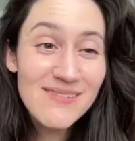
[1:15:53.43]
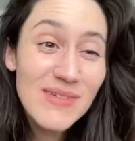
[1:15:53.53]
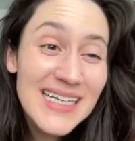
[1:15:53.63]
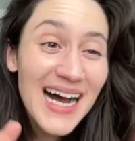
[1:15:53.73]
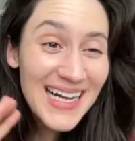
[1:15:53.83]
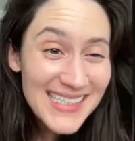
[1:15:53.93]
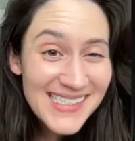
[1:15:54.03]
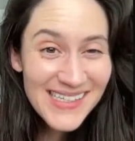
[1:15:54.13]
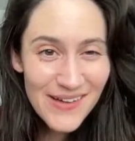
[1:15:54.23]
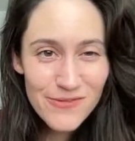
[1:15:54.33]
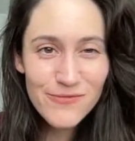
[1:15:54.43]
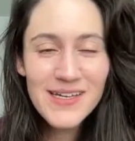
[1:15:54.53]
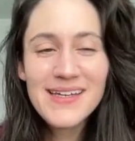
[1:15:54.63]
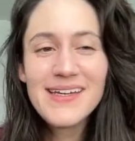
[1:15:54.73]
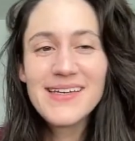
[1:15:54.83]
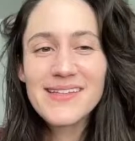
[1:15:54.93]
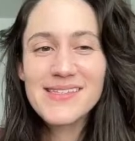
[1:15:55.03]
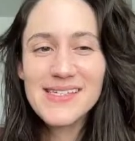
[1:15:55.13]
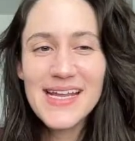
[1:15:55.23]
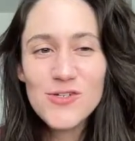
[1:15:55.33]
because of
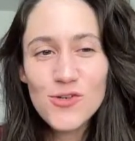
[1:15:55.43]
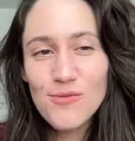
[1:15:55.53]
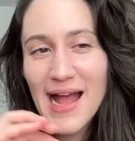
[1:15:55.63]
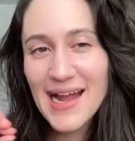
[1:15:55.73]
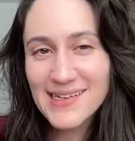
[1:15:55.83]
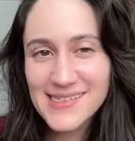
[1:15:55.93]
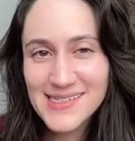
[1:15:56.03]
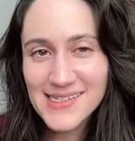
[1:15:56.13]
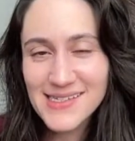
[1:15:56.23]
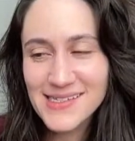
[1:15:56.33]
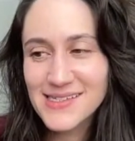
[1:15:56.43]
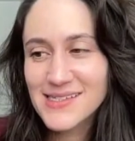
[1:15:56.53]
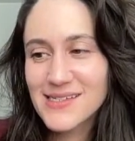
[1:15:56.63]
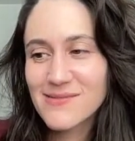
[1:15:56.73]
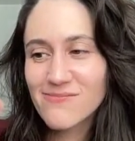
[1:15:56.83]
Saint Taragnus's